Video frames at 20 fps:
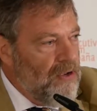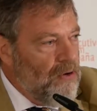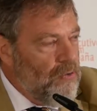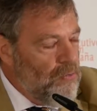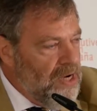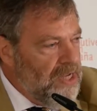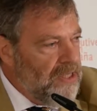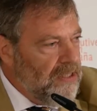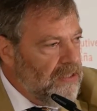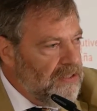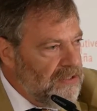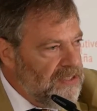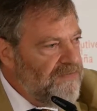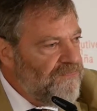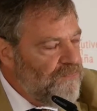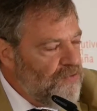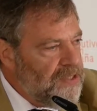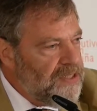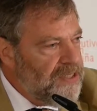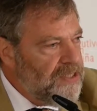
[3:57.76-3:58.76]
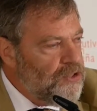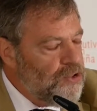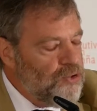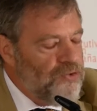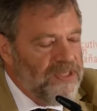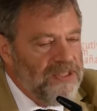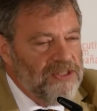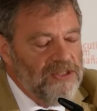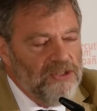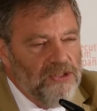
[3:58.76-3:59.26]
well, different
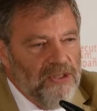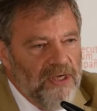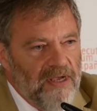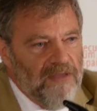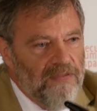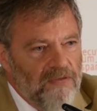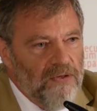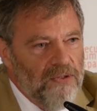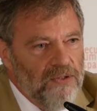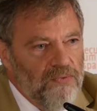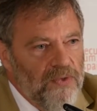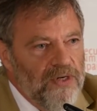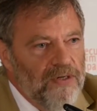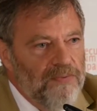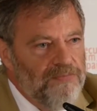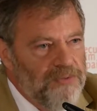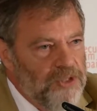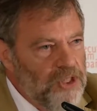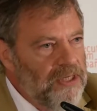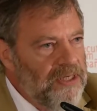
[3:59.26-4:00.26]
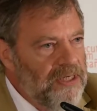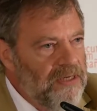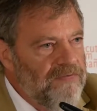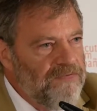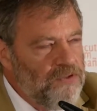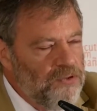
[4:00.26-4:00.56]
interests together. We're talking of